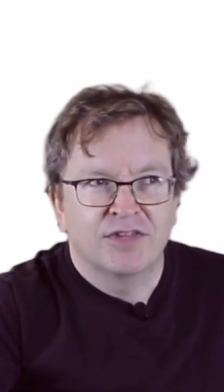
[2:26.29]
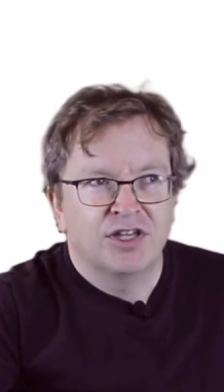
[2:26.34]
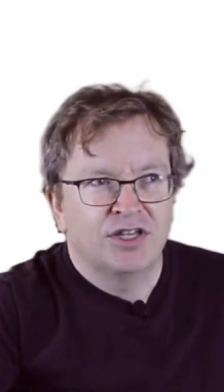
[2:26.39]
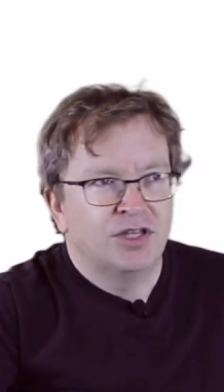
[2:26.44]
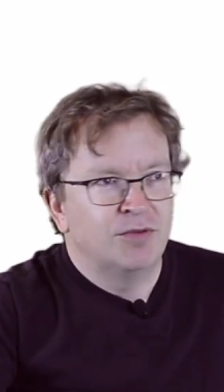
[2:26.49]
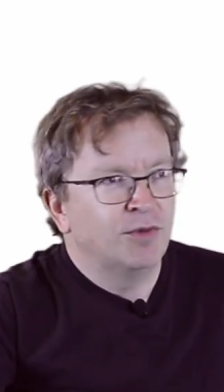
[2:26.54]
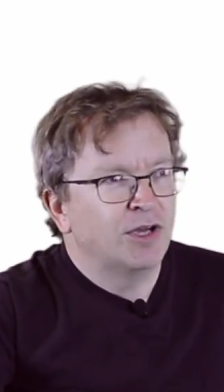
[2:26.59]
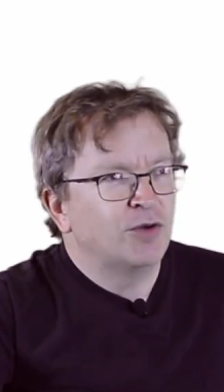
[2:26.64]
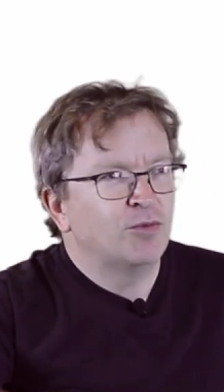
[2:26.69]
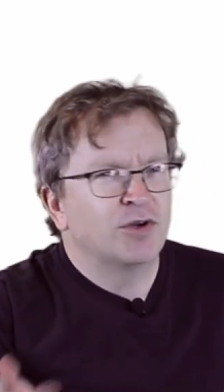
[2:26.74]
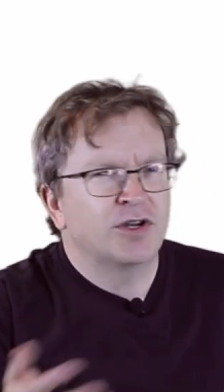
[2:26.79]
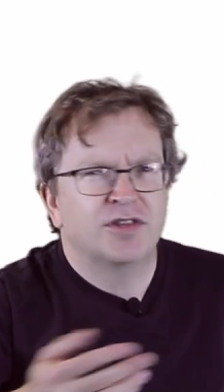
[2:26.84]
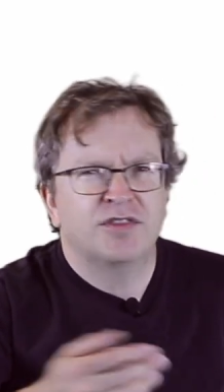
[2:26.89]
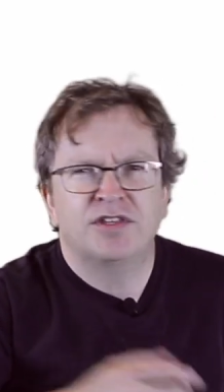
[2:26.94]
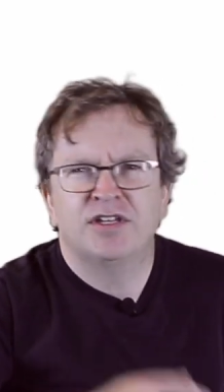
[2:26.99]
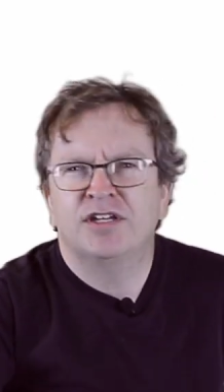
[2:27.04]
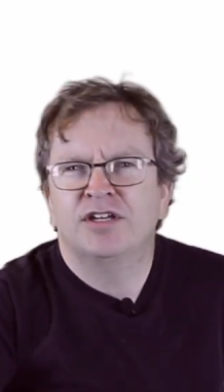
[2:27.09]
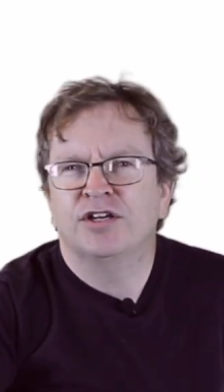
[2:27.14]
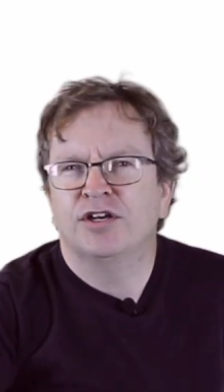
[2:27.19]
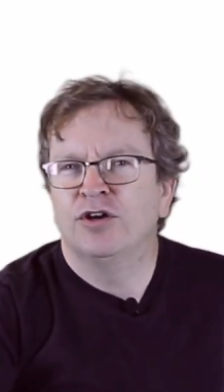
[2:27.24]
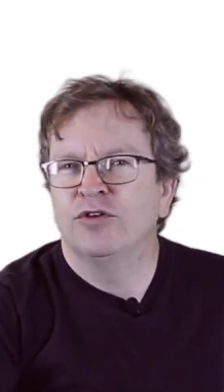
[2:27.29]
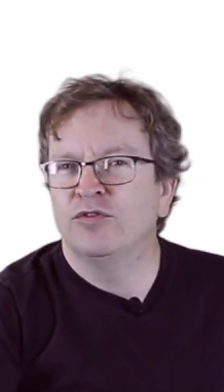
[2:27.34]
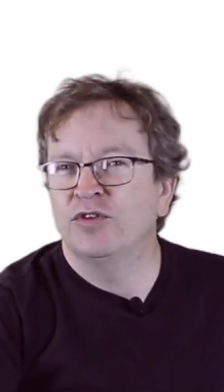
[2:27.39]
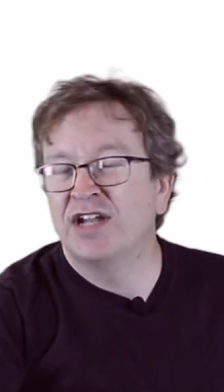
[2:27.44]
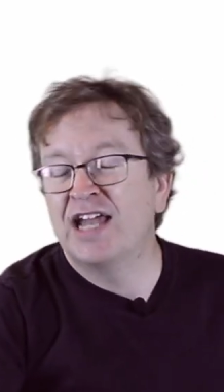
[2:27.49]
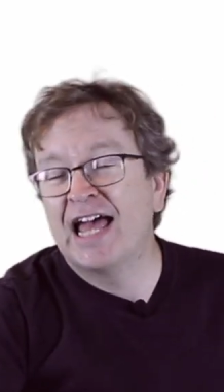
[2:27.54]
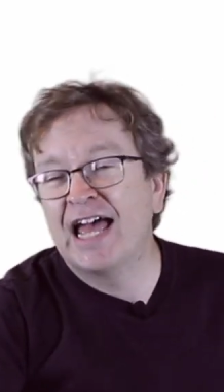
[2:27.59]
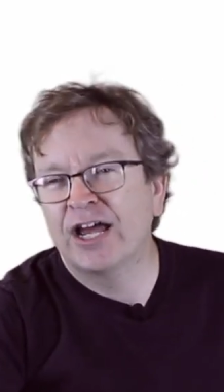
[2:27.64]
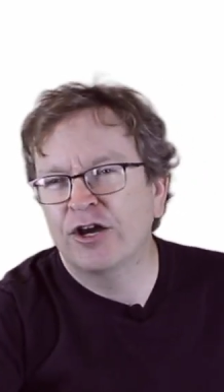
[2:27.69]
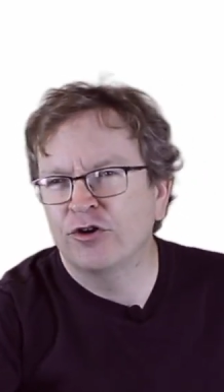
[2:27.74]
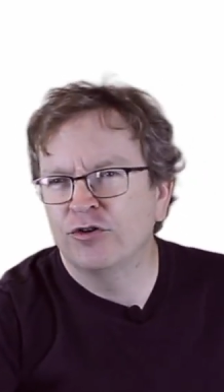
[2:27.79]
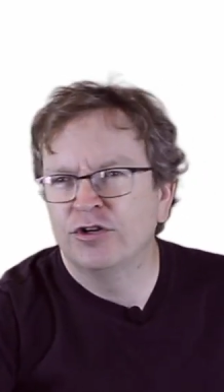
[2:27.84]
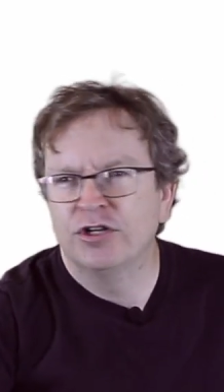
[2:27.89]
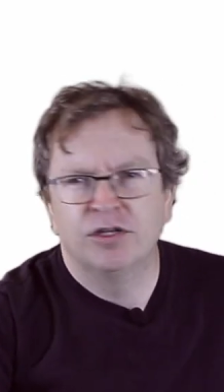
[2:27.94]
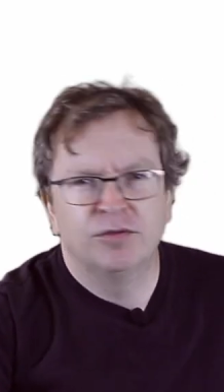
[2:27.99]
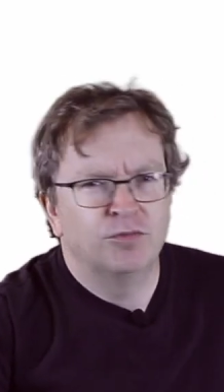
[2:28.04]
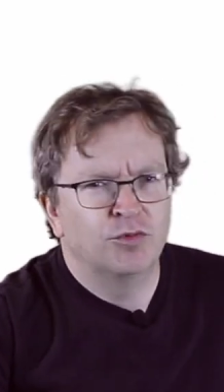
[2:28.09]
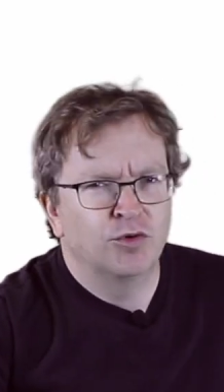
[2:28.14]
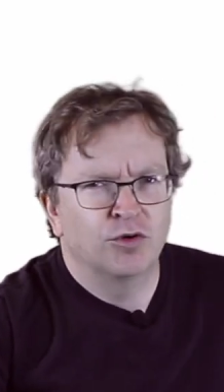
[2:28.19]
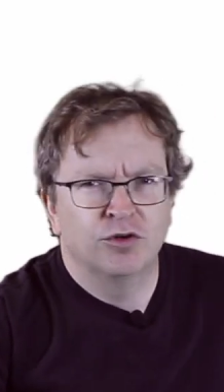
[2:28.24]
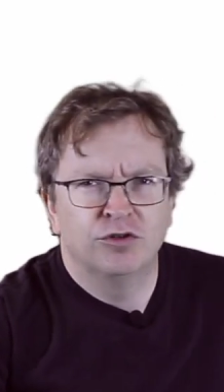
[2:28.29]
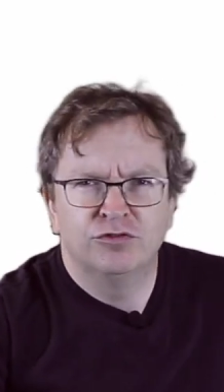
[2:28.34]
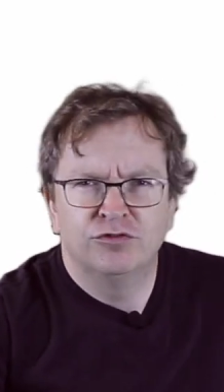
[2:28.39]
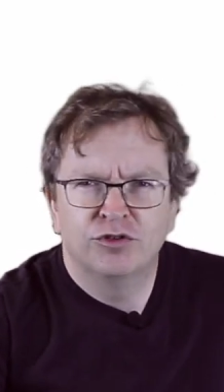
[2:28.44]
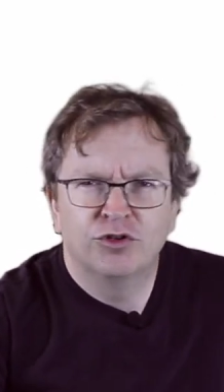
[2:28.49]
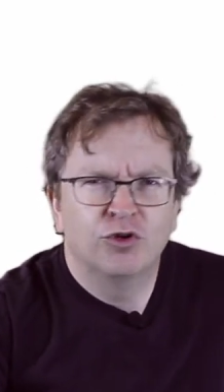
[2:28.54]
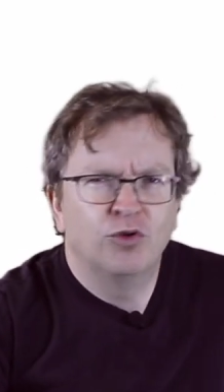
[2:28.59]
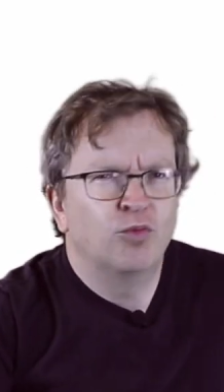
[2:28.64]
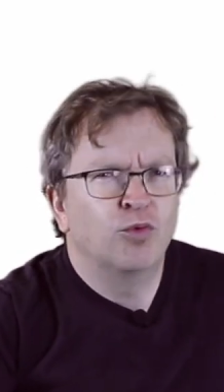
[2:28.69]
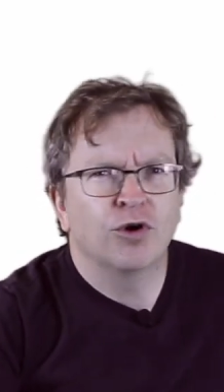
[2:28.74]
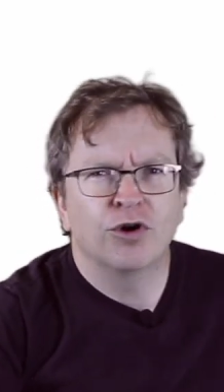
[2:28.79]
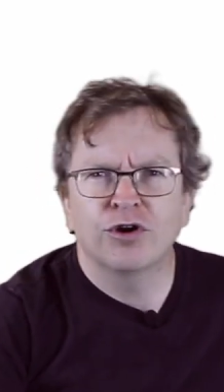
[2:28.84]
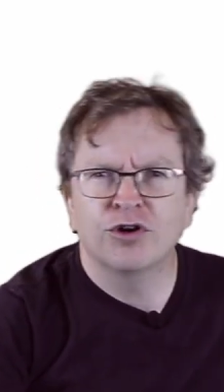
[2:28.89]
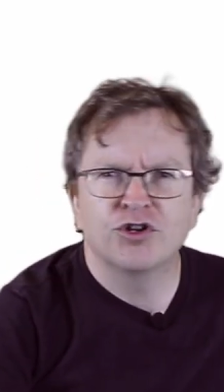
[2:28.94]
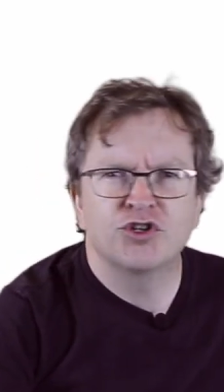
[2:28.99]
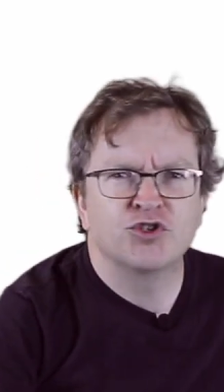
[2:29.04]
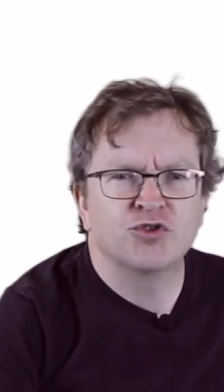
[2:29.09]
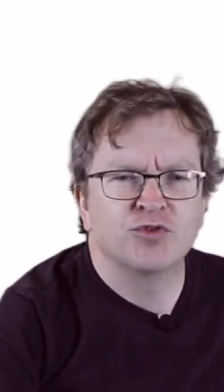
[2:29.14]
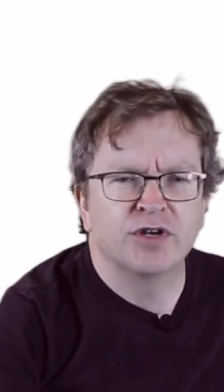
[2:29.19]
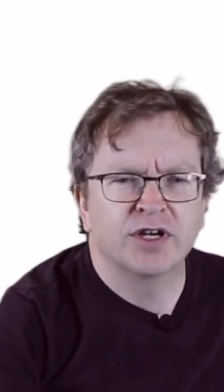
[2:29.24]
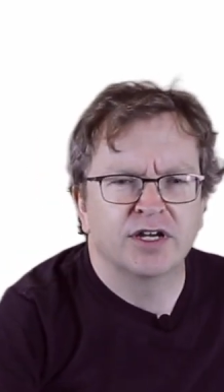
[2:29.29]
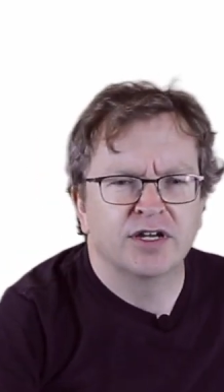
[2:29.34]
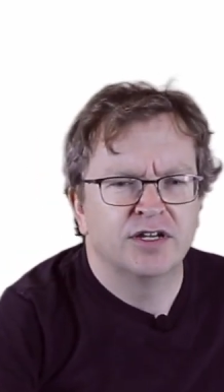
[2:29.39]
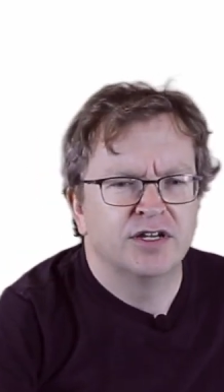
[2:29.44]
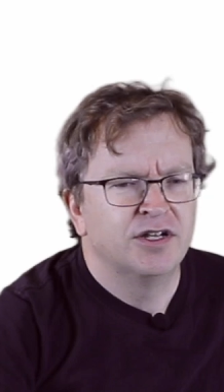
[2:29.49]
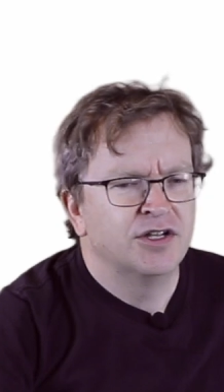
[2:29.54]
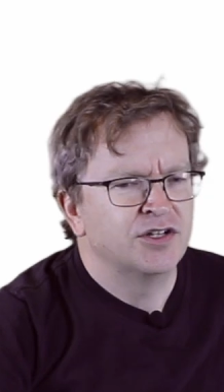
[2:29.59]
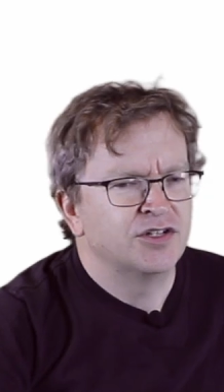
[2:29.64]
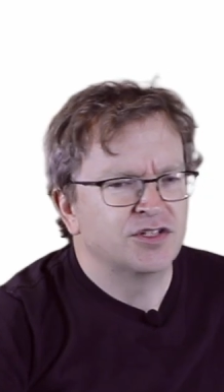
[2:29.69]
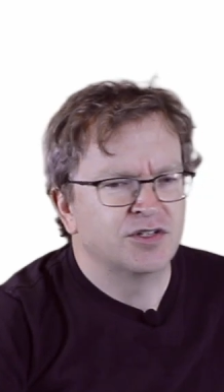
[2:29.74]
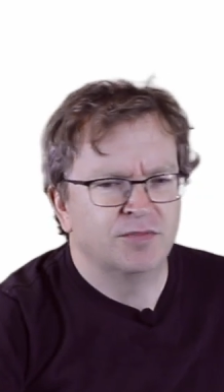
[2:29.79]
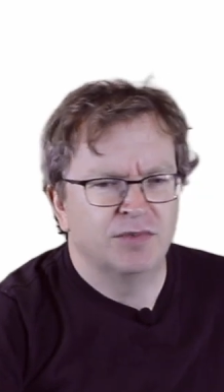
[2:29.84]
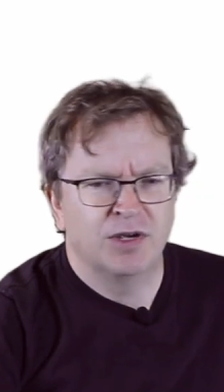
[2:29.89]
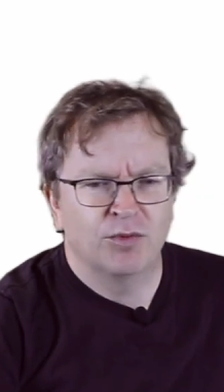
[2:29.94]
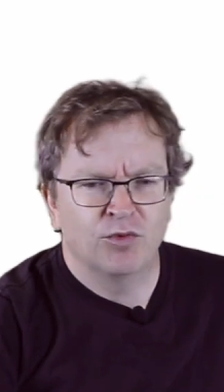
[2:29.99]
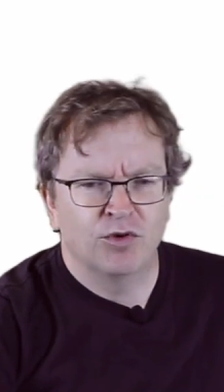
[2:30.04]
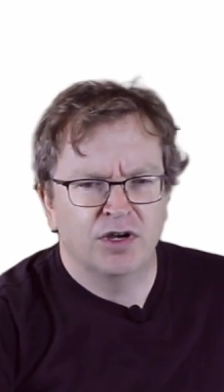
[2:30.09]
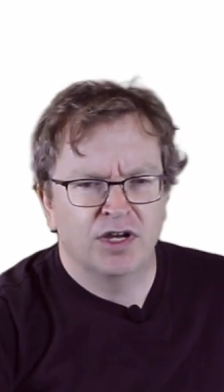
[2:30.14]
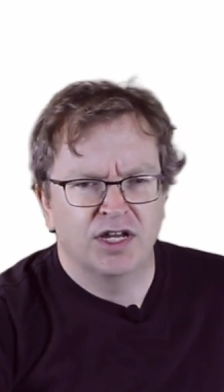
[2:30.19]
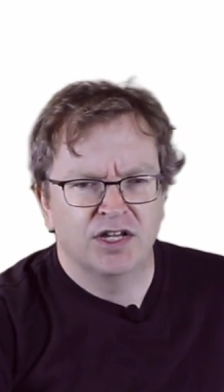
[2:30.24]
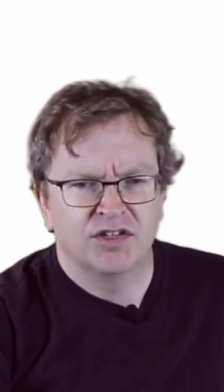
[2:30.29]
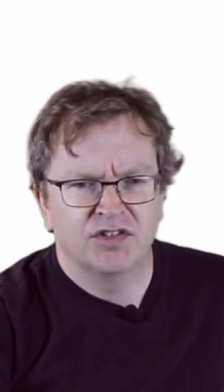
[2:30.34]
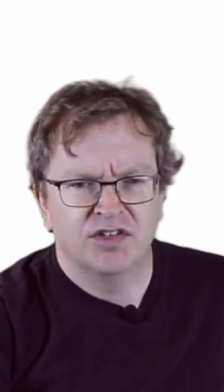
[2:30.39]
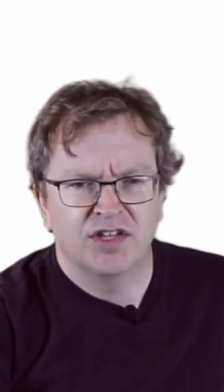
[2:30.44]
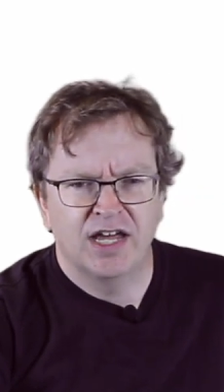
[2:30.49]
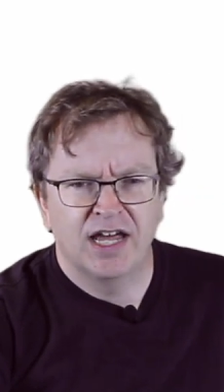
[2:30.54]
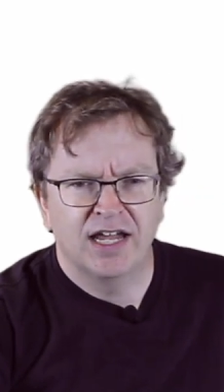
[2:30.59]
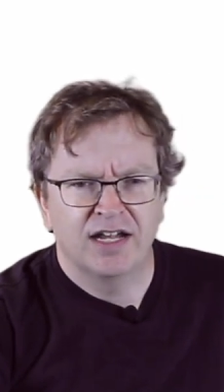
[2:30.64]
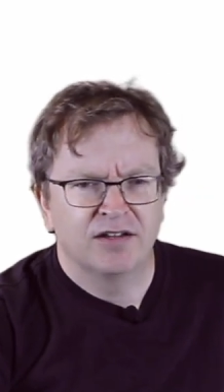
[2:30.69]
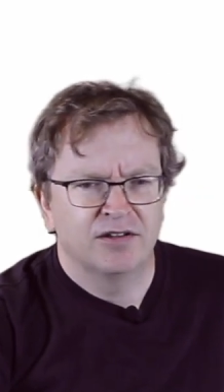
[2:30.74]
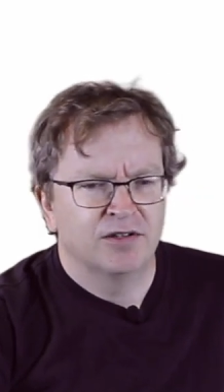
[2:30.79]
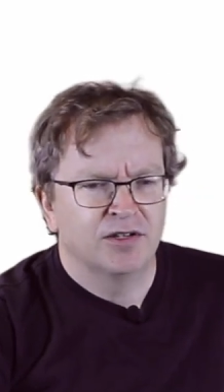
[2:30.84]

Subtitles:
You might want to think of an acronym or a little word trick to memorize that.